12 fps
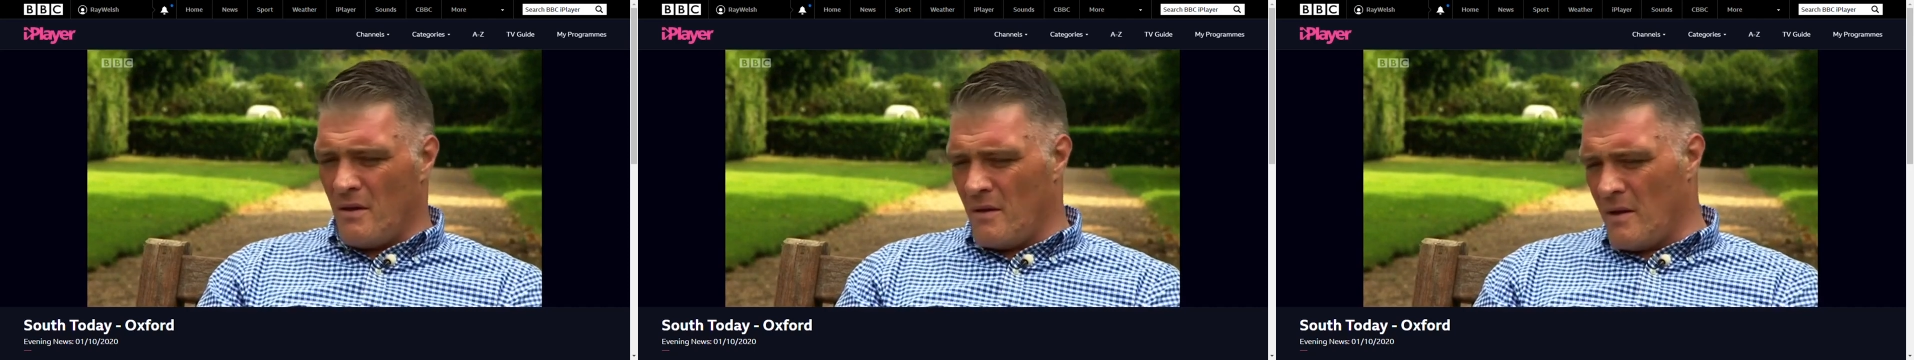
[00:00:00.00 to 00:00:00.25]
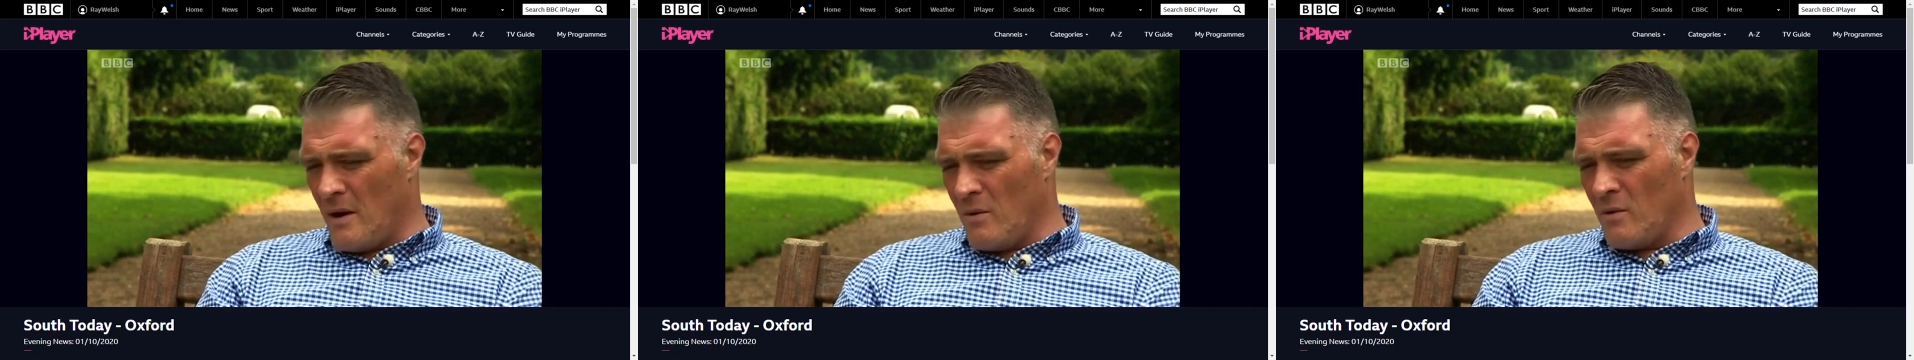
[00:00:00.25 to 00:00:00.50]

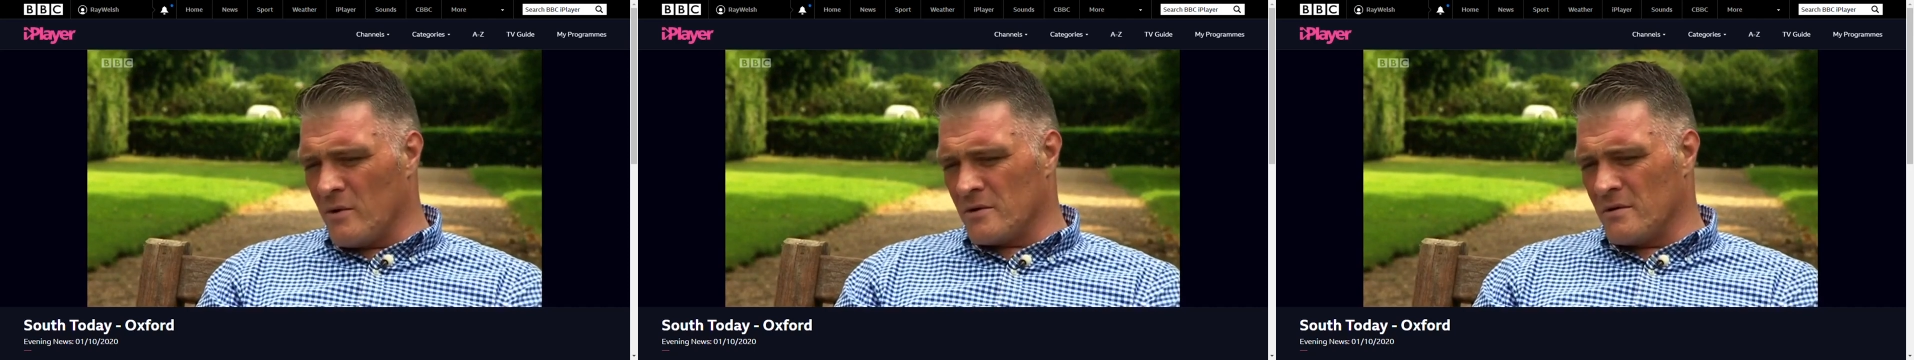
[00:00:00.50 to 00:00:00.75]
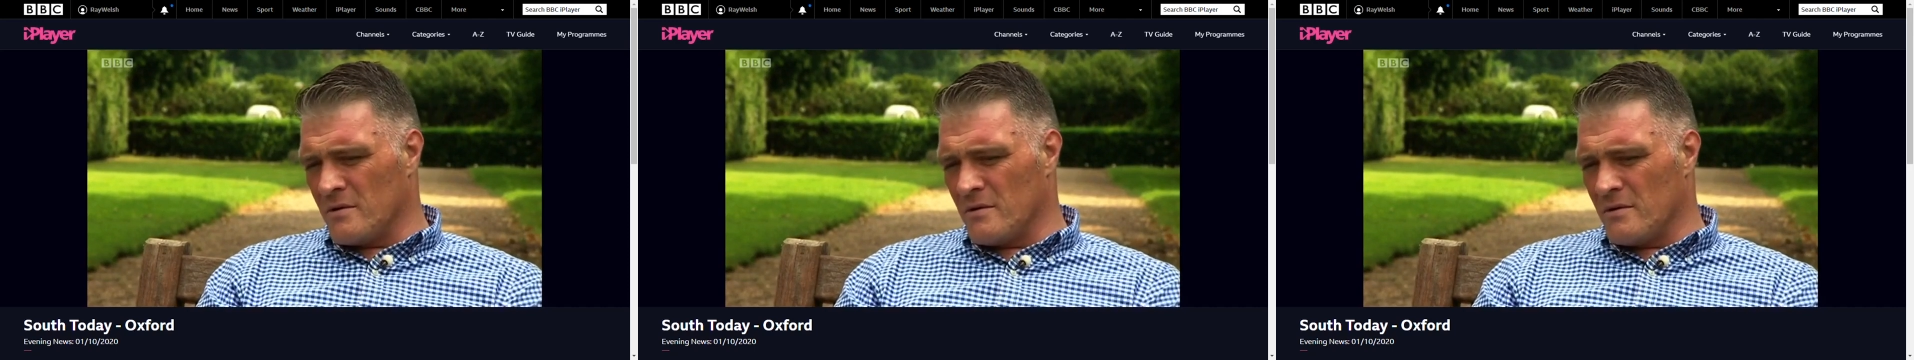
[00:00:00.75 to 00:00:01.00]
that
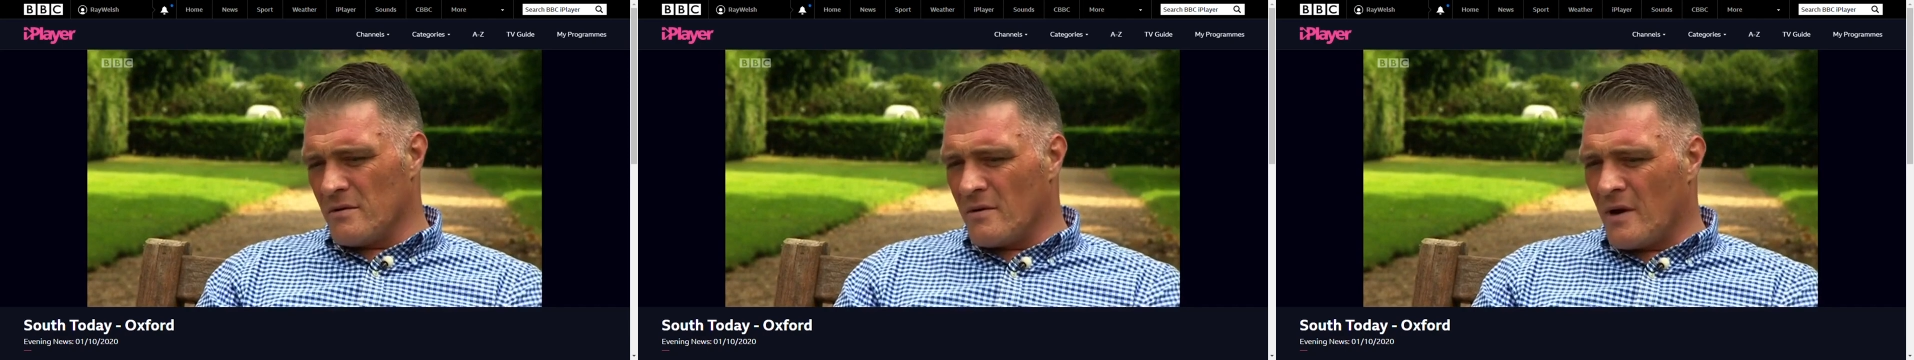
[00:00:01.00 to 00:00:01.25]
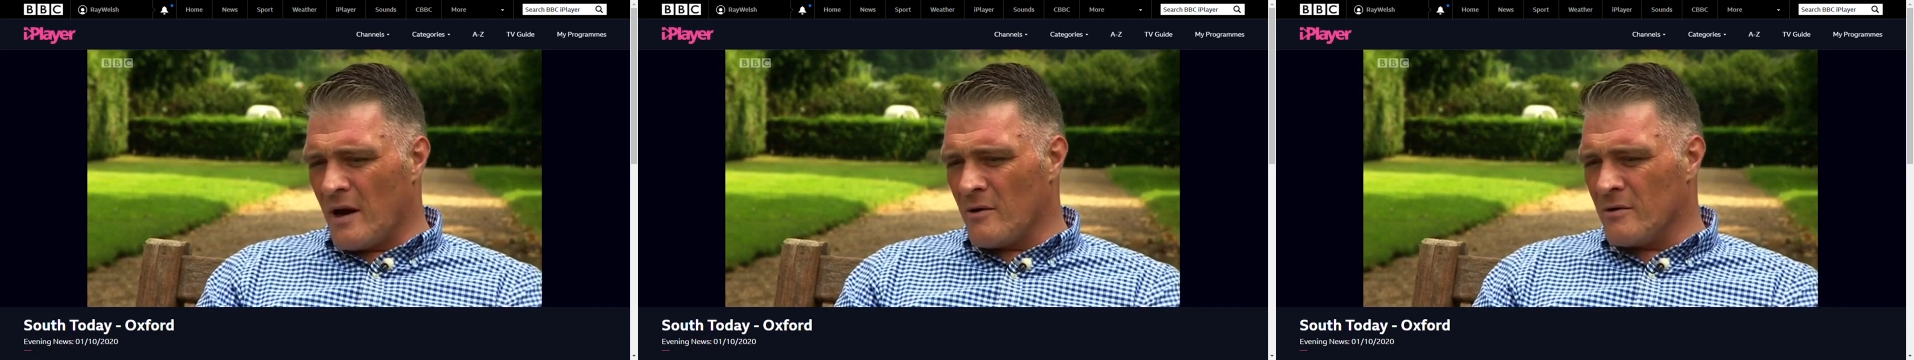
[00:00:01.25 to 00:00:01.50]
wasn't
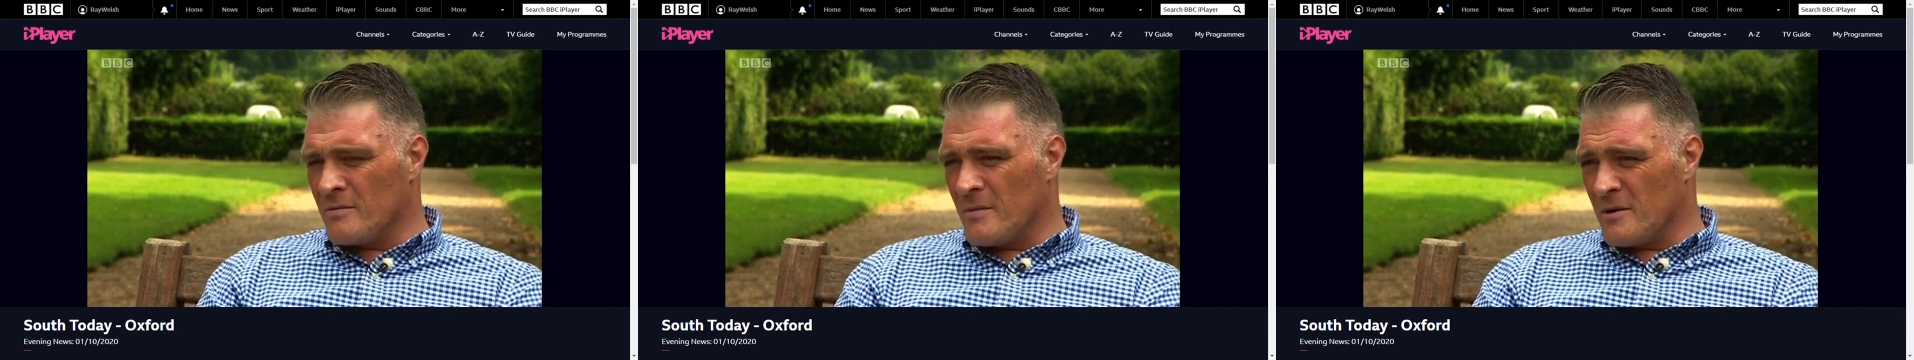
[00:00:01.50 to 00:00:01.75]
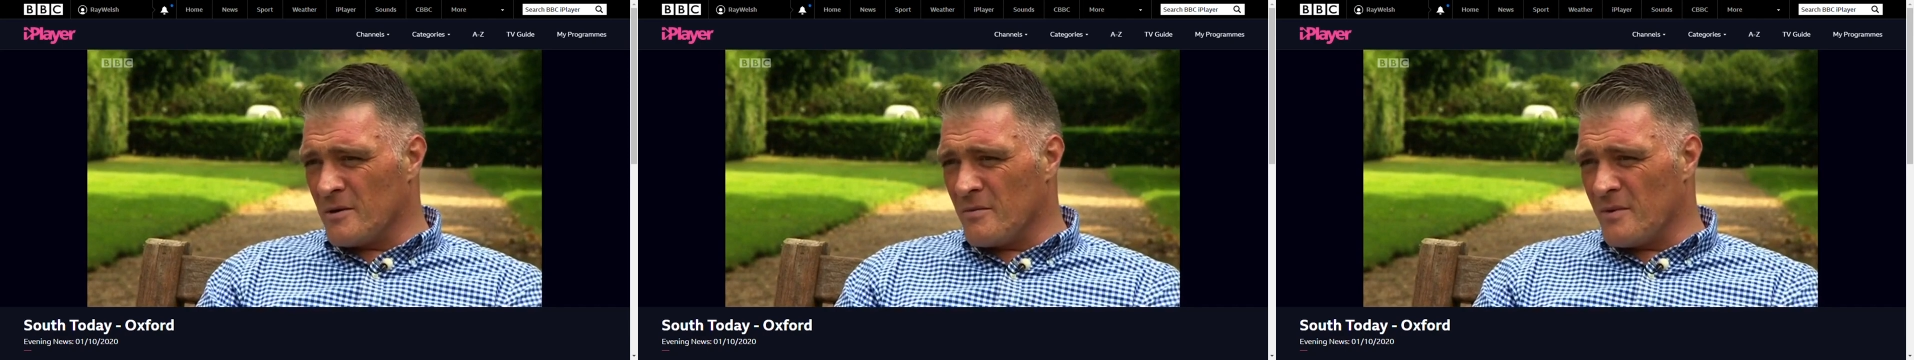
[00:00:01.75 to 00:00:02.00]
how it was
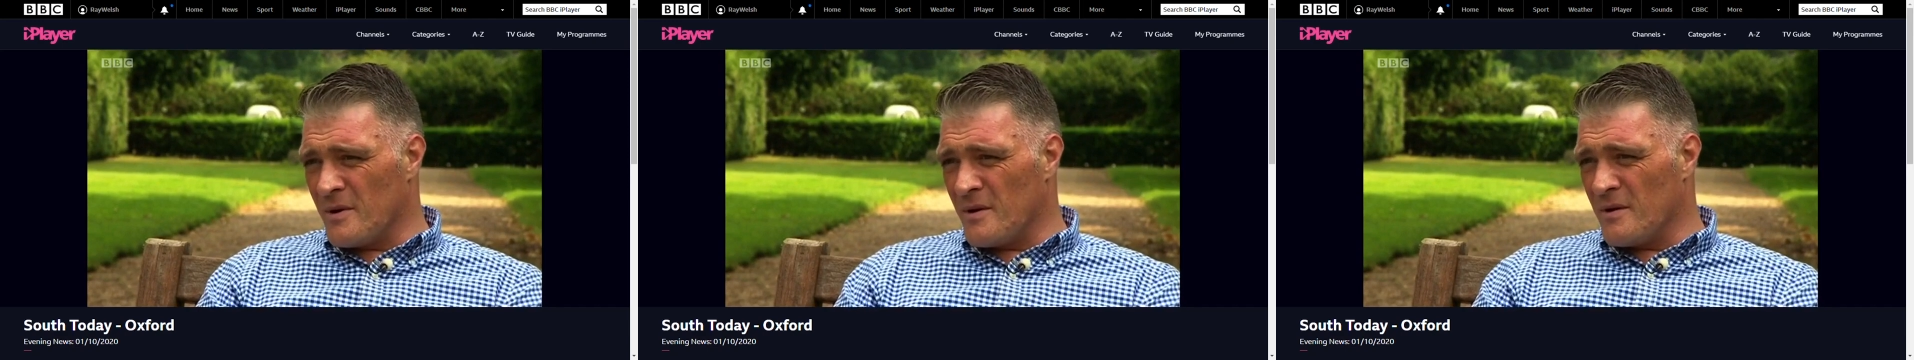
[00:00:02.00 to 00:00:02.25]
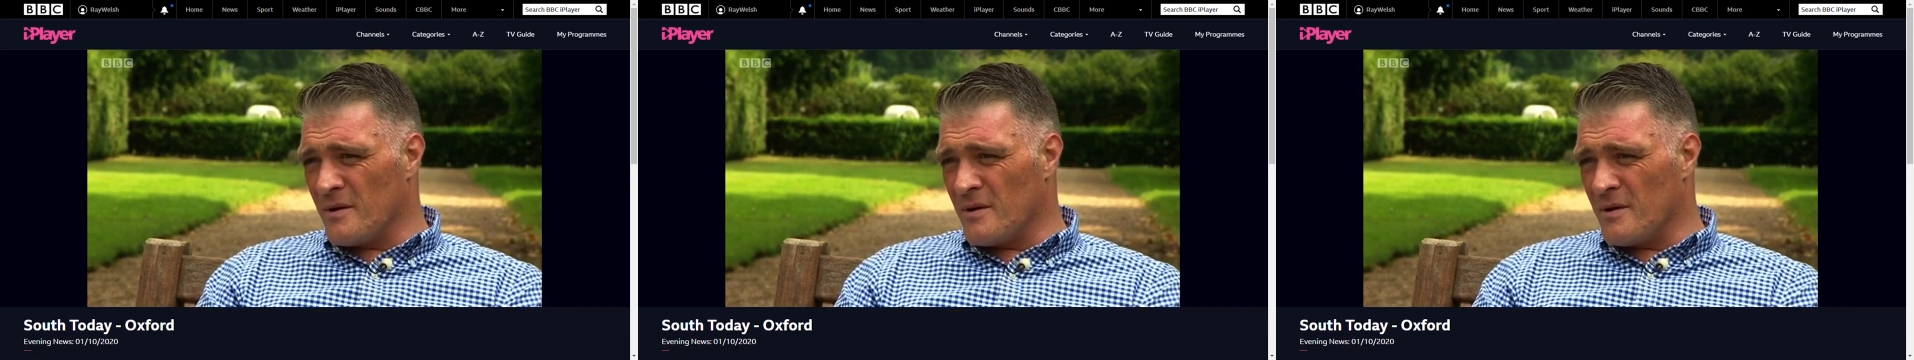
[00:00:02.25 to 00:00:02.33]
meant to be.